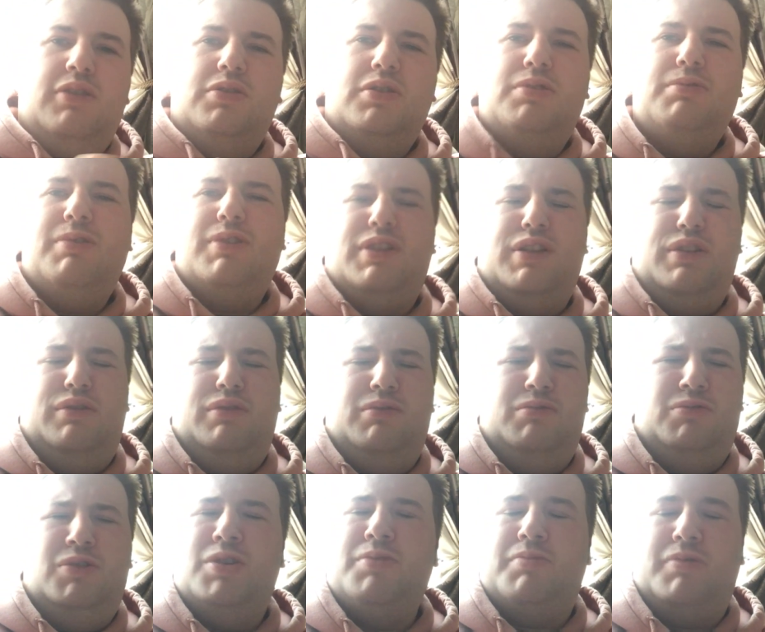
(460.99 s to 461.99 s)
Ruby's
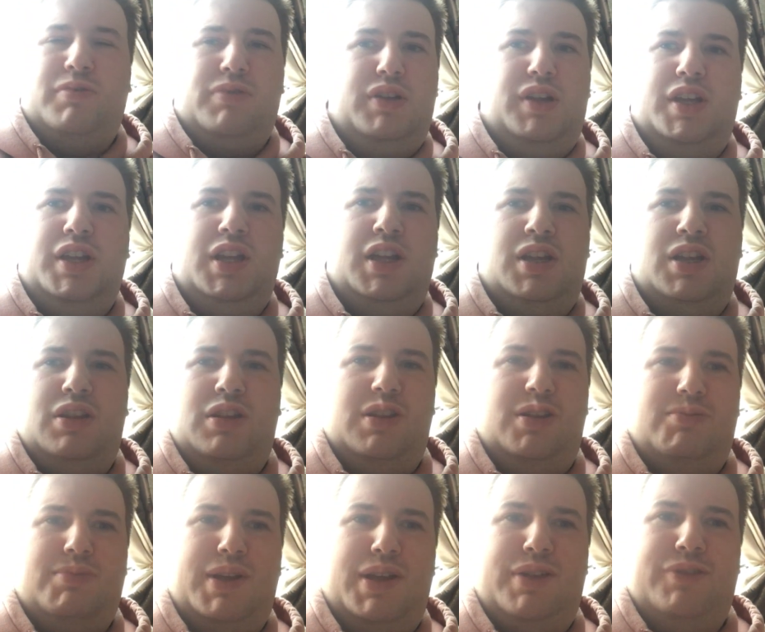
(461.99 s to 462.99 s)
an
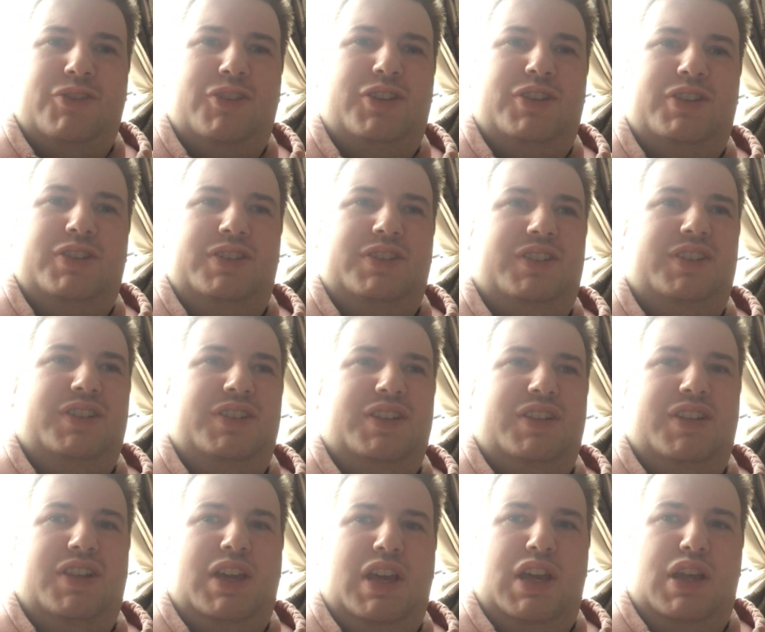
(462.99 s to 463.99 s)
easy baby.
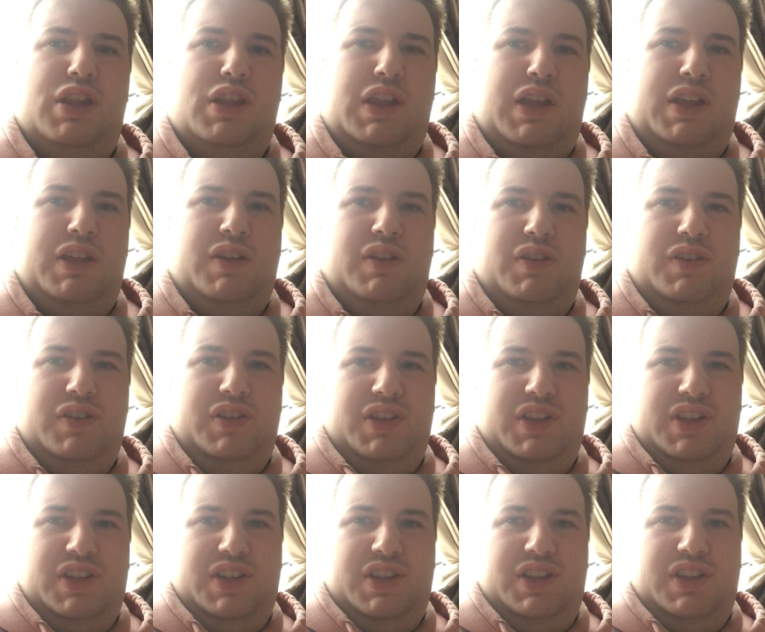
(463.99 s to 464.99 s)
Easy.
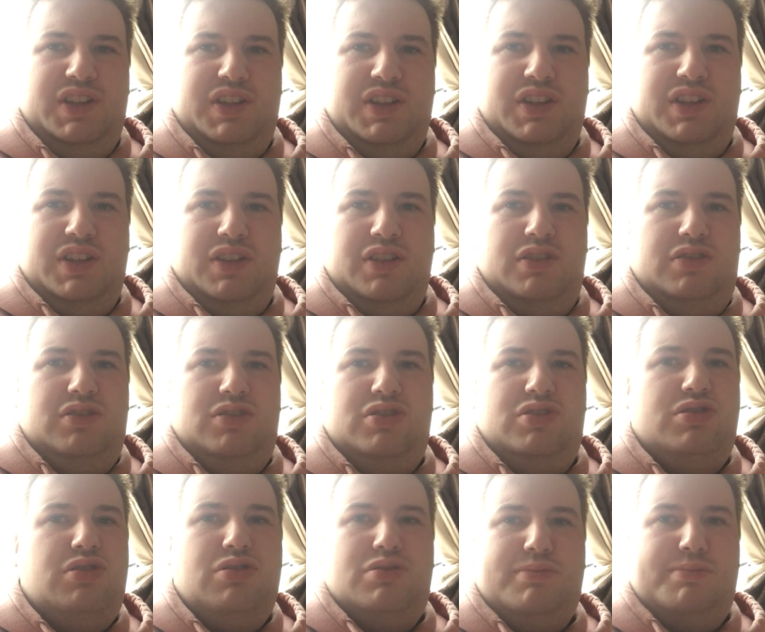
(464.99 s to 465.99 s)
She's
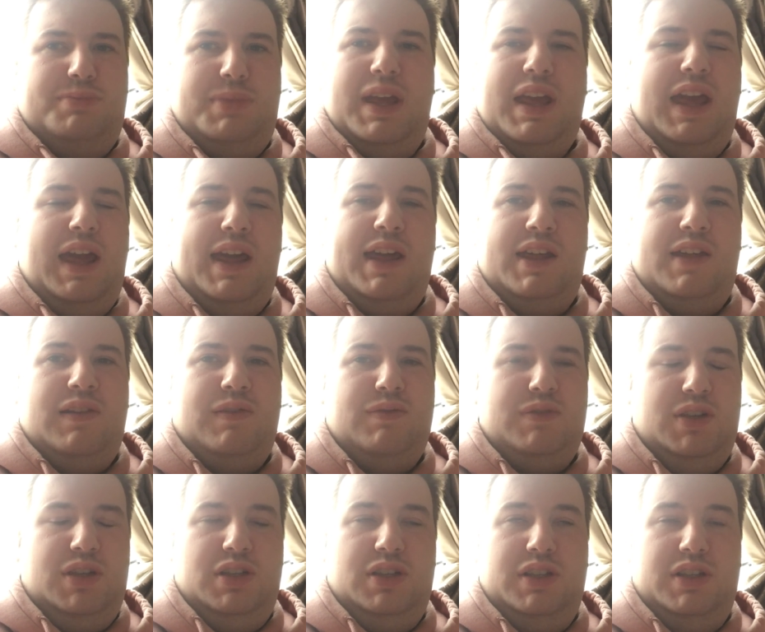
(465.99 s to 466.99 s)
just behaved.